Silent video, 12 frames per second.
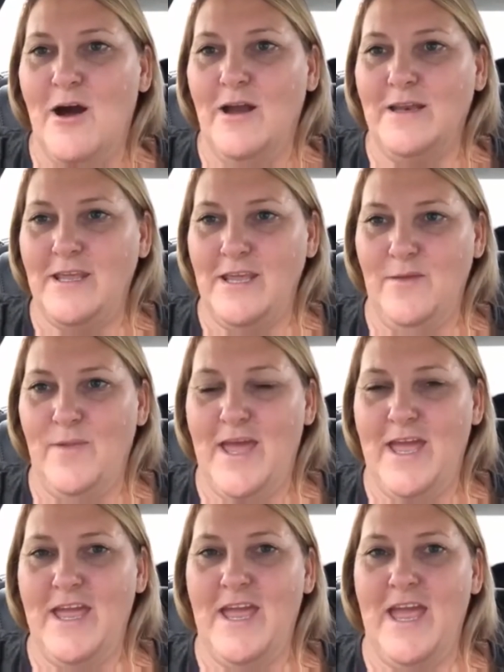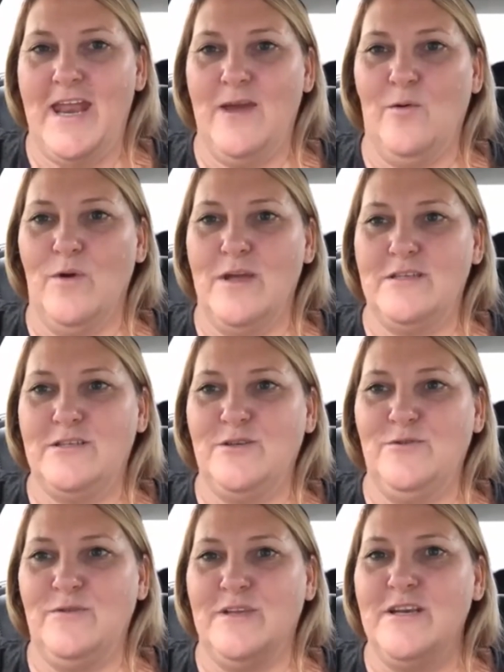on eBay and it went
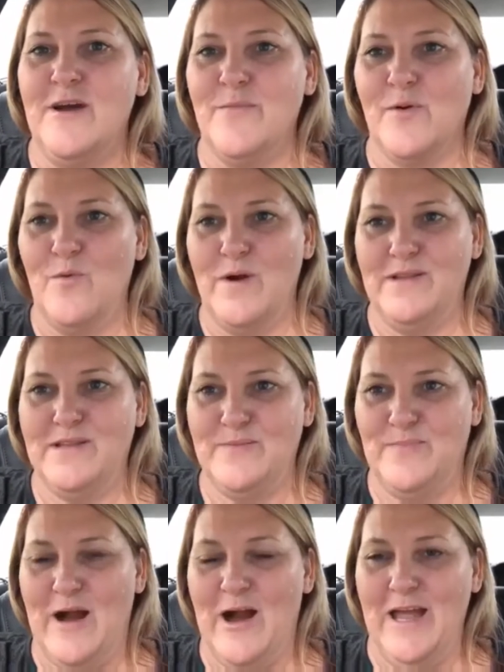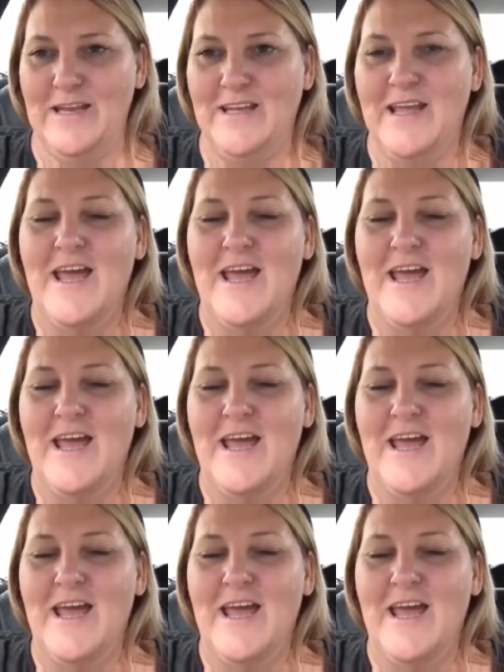to the number one spot